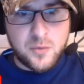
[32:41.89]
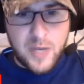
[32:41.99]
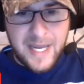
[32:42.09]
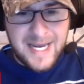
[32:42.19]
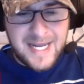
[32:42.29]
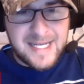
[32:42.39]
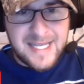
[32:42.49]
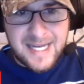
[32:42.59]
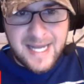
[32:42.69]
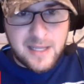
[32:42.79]
any
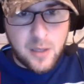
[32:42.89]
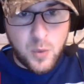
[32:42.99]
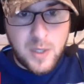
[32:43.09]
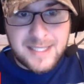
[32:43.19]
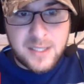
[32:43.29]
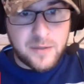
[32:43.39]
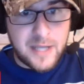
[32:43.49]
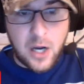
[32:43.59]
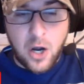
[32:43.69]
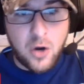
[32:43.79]
DNA that was on
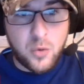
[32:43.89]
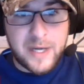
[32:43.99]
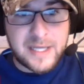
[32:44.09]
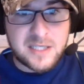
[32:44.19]
that already